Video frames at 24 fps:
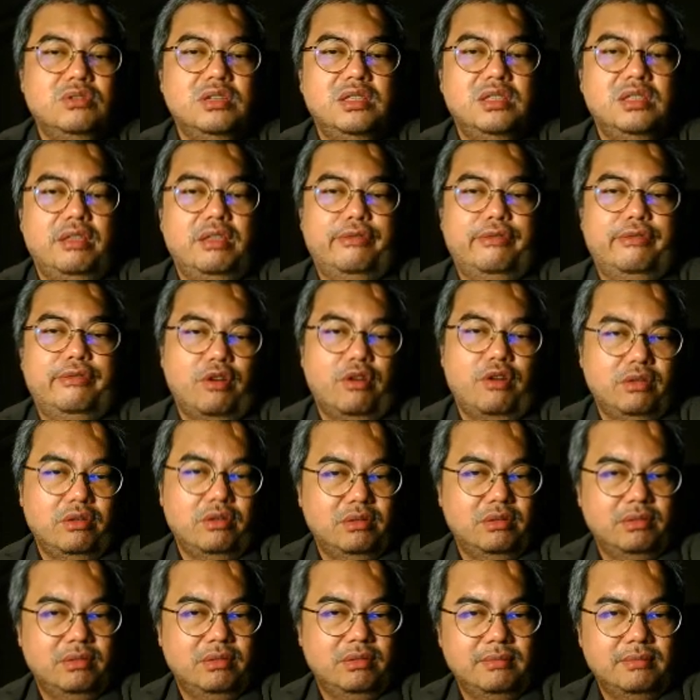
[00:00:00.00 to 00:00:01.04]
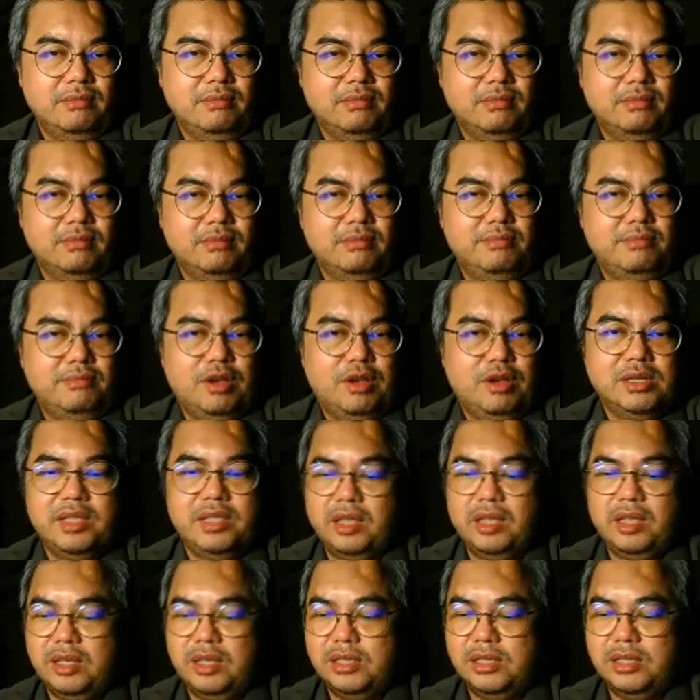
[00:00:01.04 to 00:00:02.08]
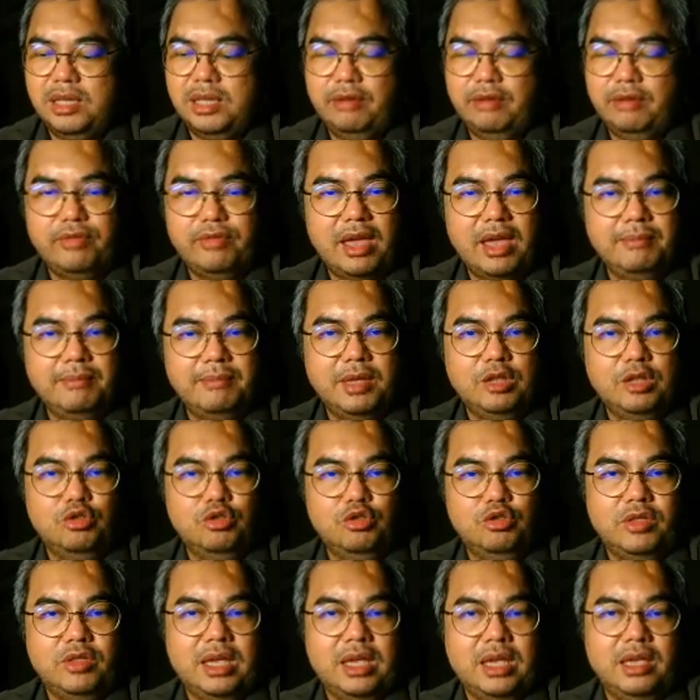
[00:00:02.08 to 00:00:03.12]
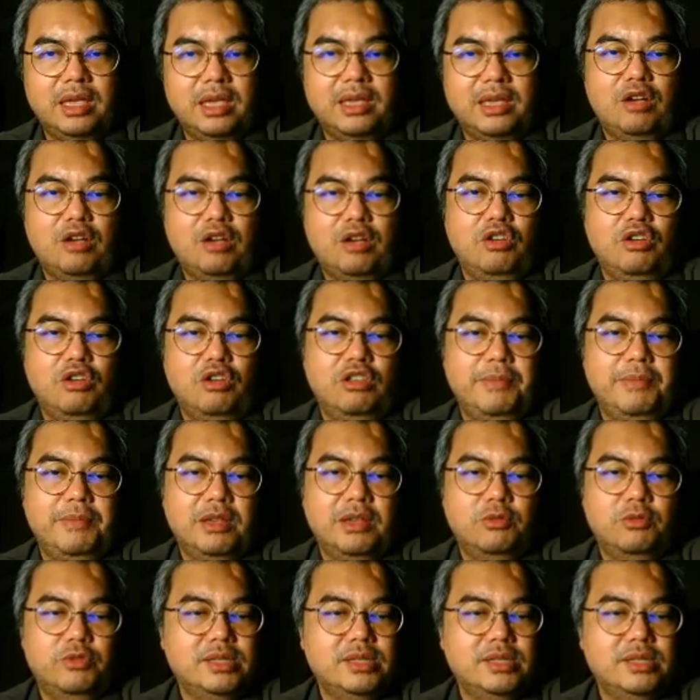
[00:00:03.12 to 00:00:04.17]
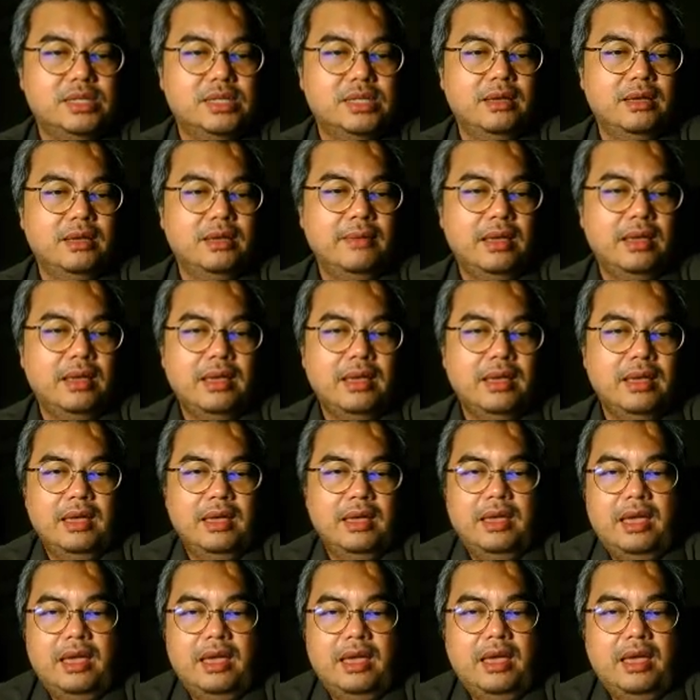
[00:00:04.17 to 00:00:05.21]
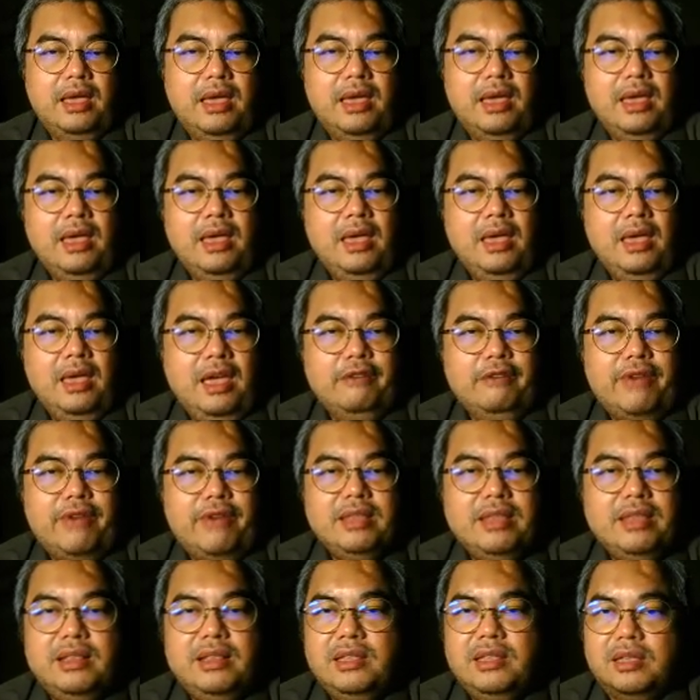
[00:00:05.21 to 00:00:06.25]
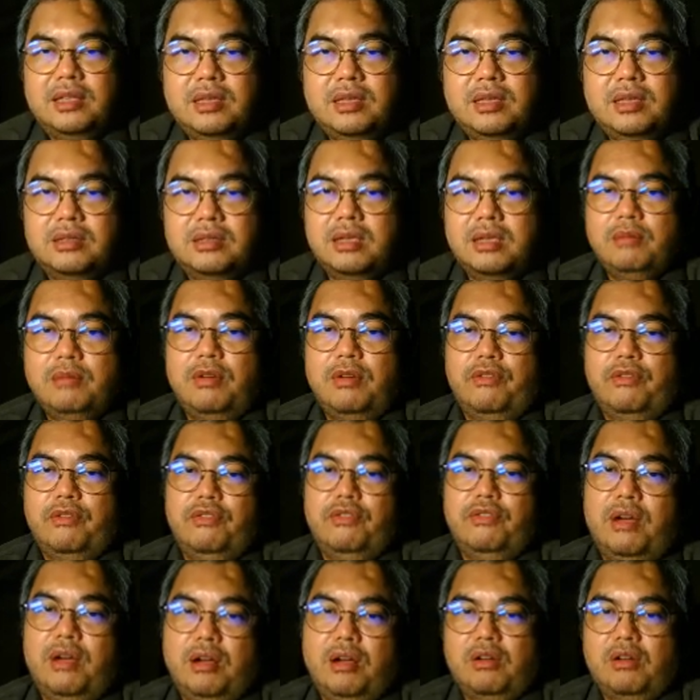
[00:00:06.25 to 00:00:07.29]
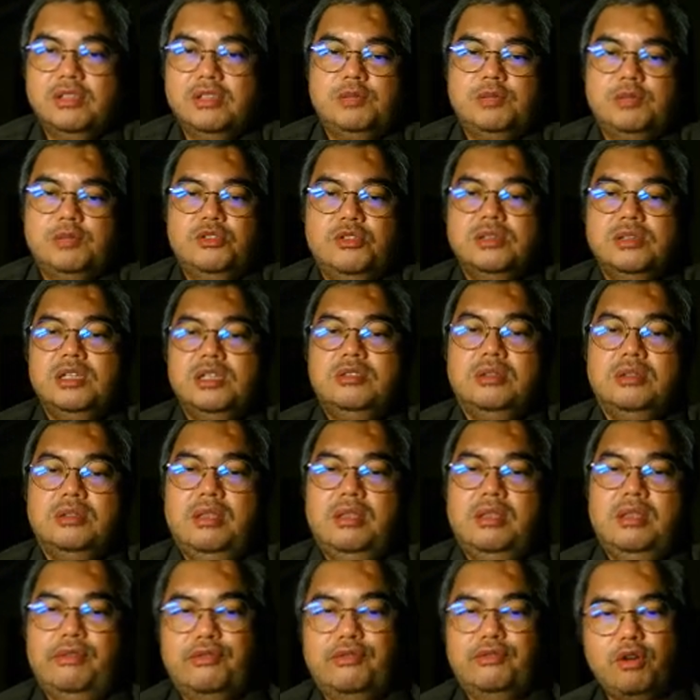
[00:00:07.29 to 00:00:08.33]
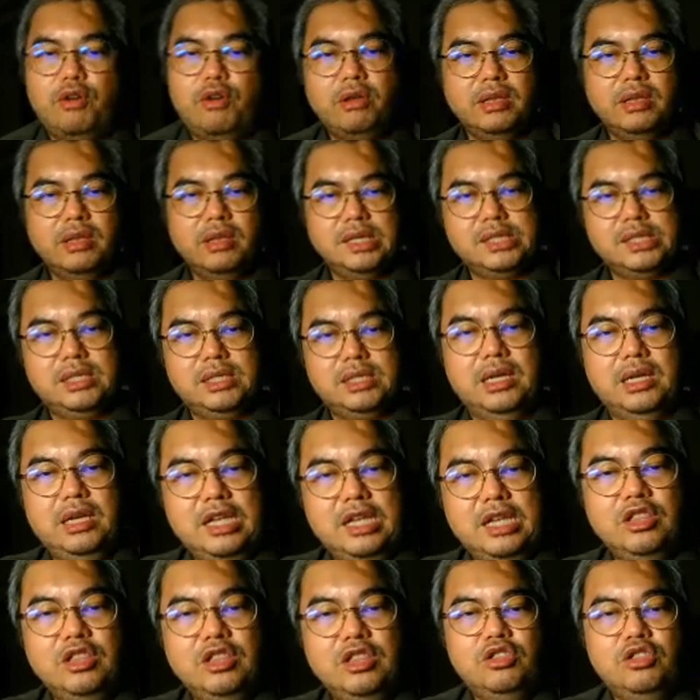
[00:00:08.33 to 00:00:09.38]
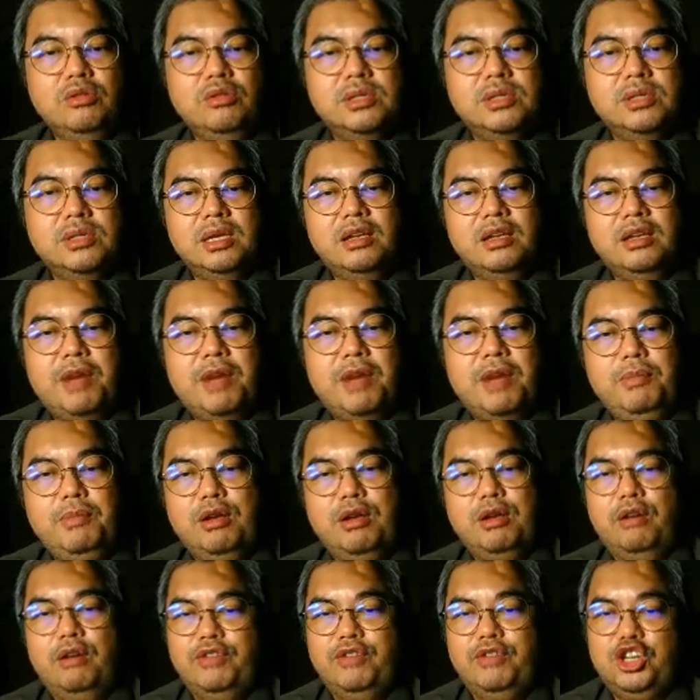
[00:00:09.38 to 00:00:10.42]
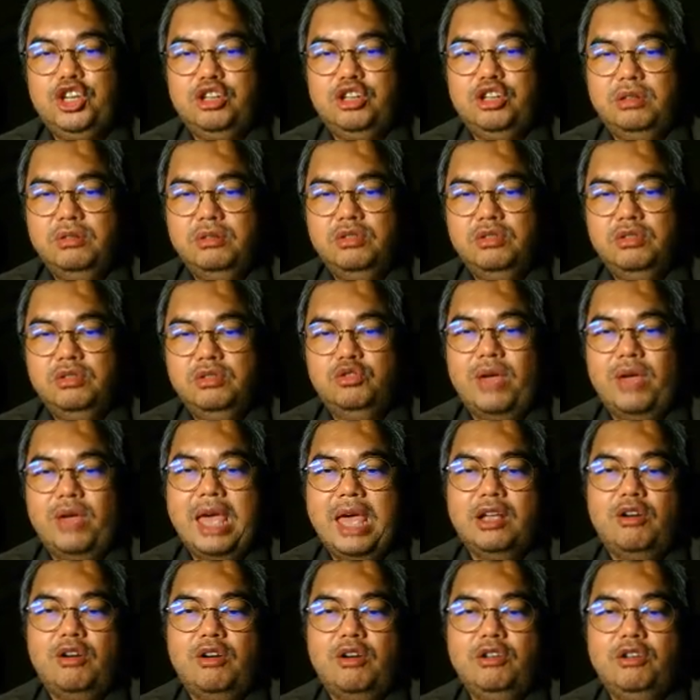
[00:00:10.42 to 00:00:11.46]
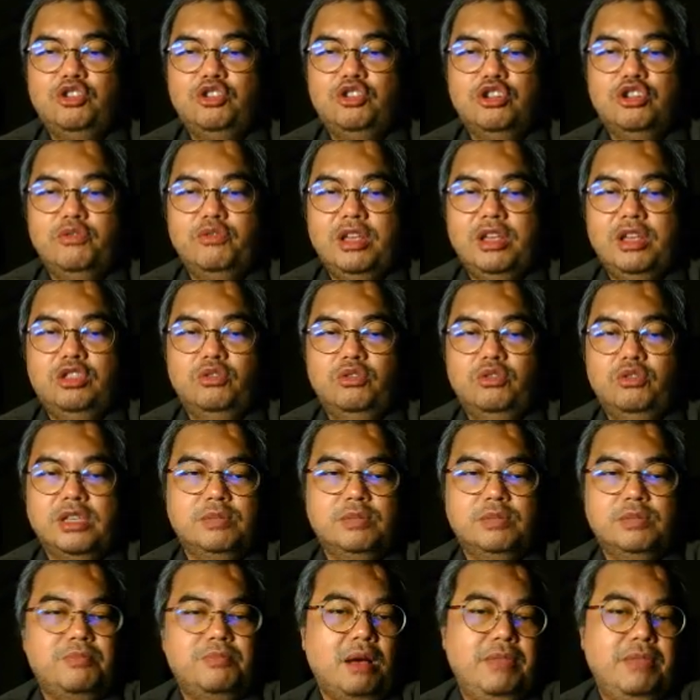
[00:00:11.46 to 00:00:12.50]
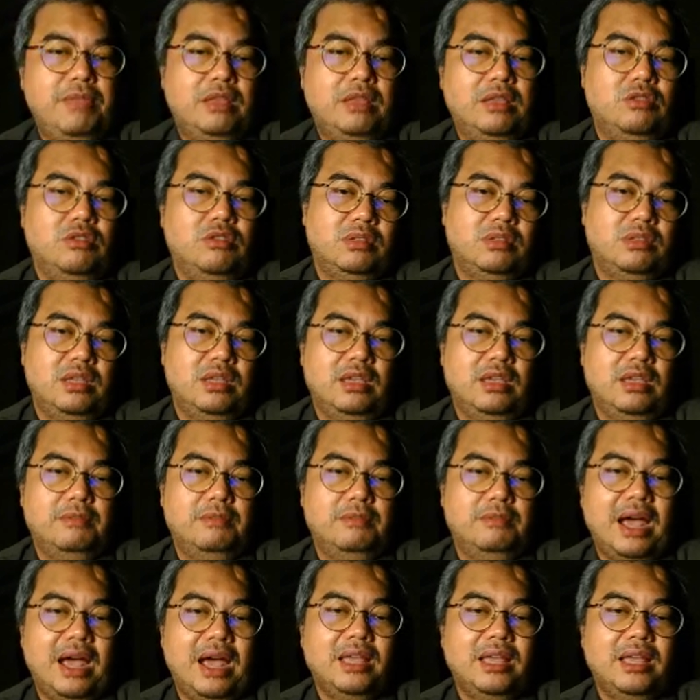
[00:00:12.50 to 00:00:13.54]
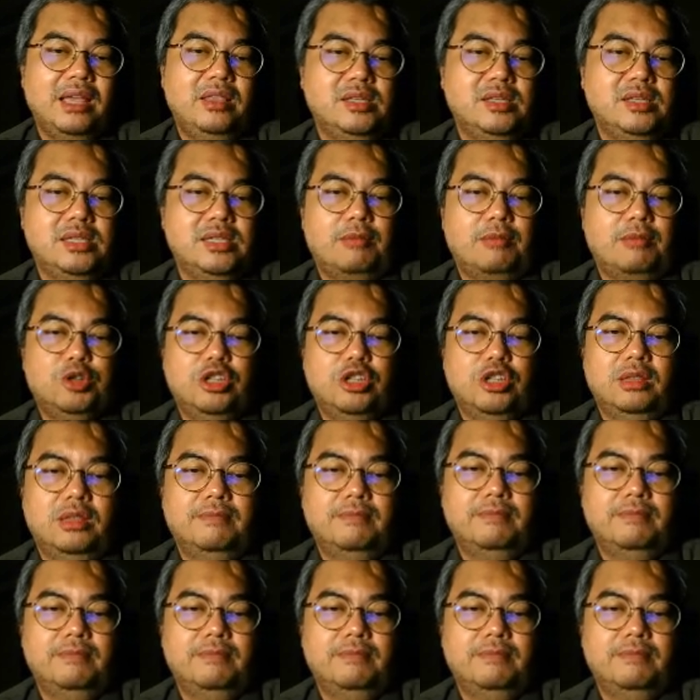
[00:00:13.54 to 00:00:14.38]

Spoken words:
defraud because they deceive them into taking an economic risk. And finally, the third type of conspiracy to defraud is the inducing a public official to act contrary to his public duty by deception.